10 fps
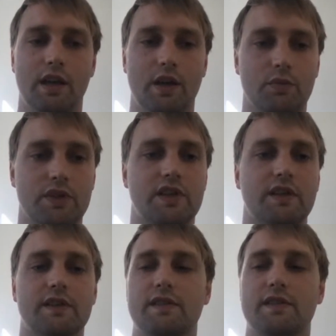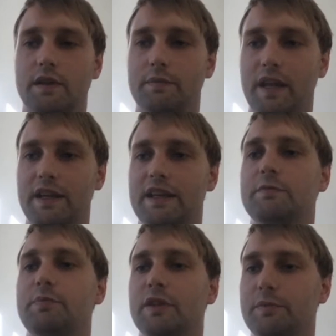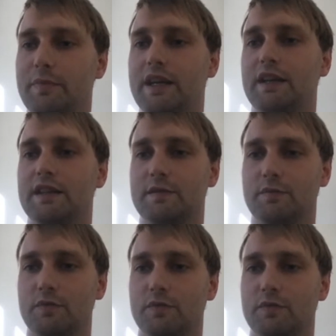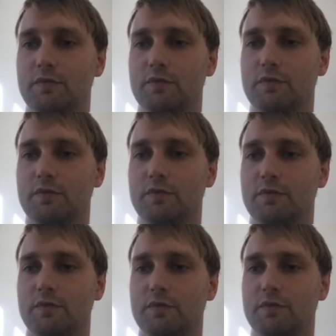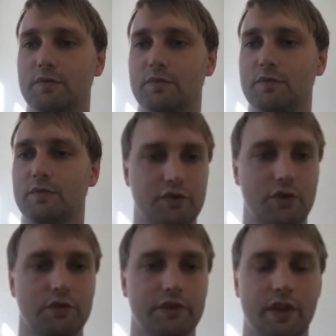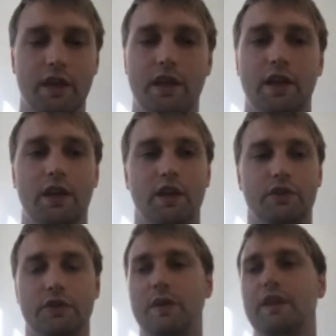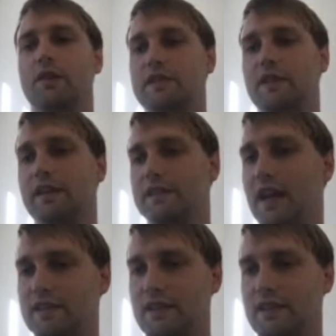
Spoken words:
which is an inbuilt mechanism to get a return on the DAI that you hold. So when there's a DAI